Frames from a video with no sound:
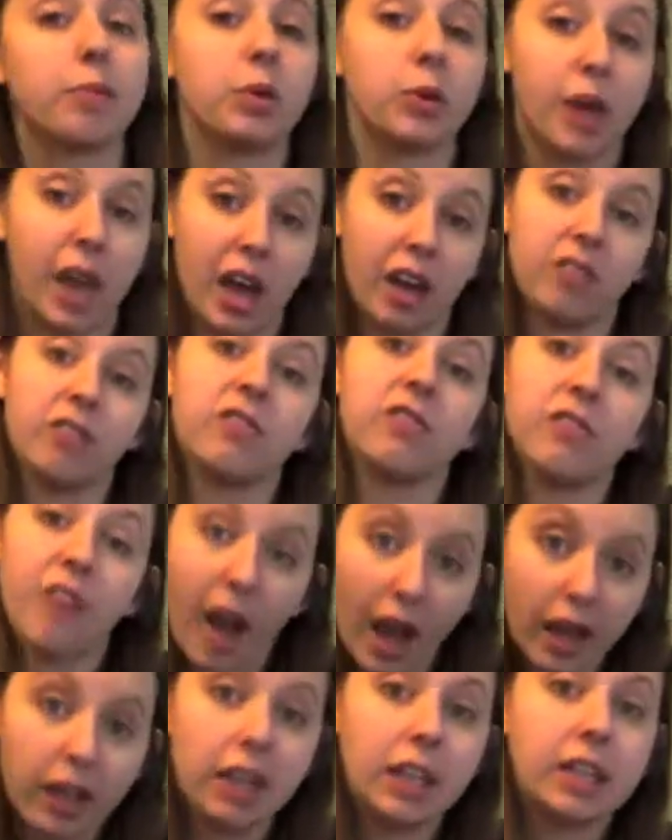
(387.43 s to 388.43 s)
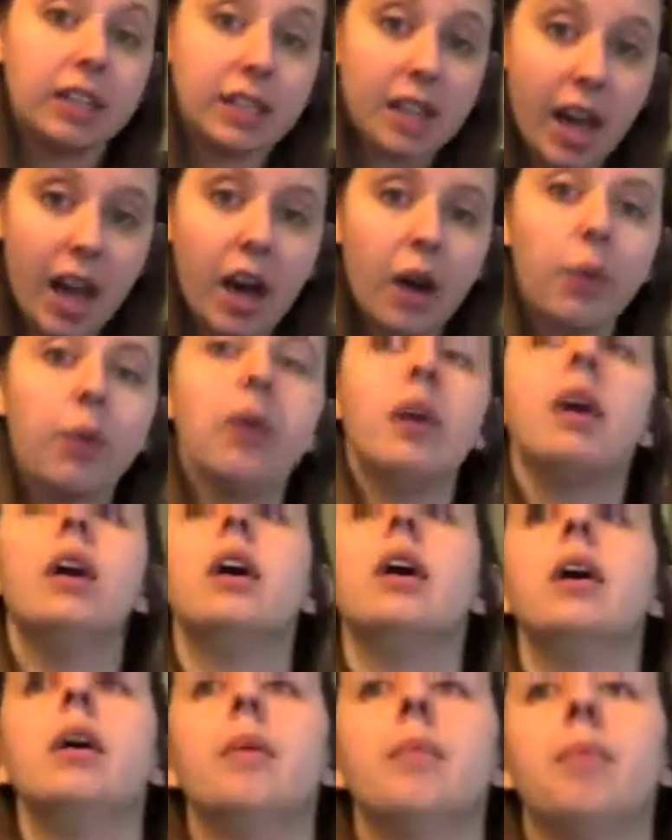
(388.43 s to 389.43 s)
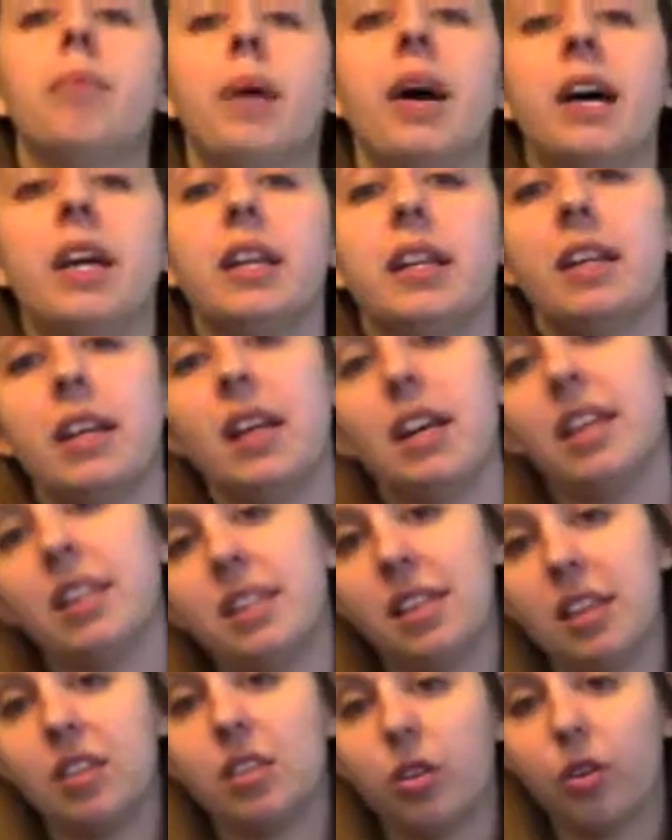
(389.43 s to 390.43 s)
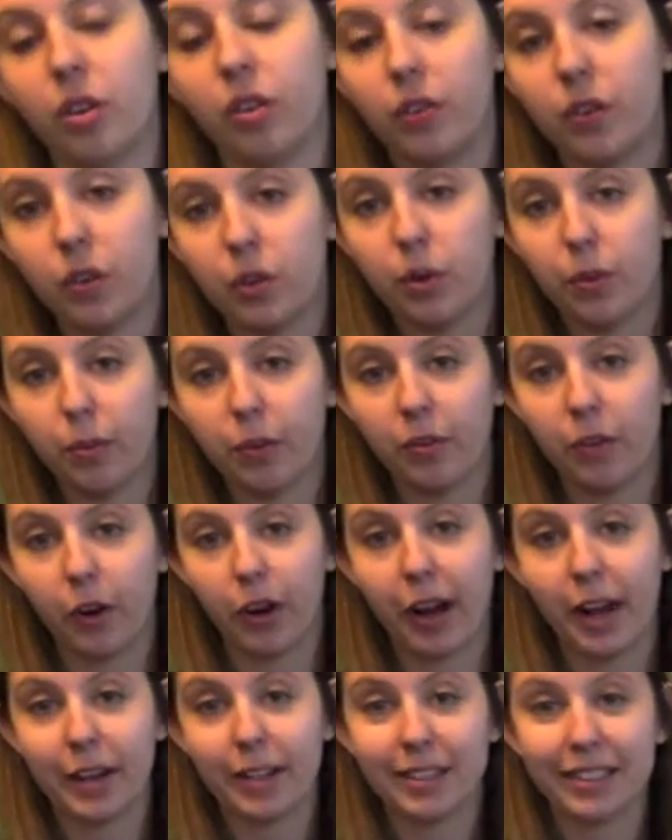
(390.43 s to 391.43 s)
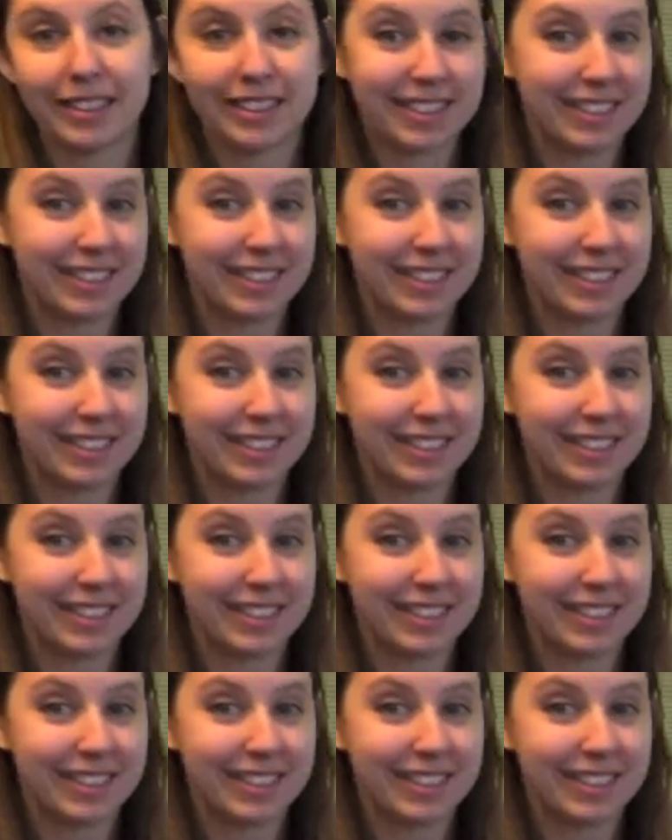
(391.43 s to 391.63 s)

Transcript: You can file it down, but it's easier if you do it beforehand.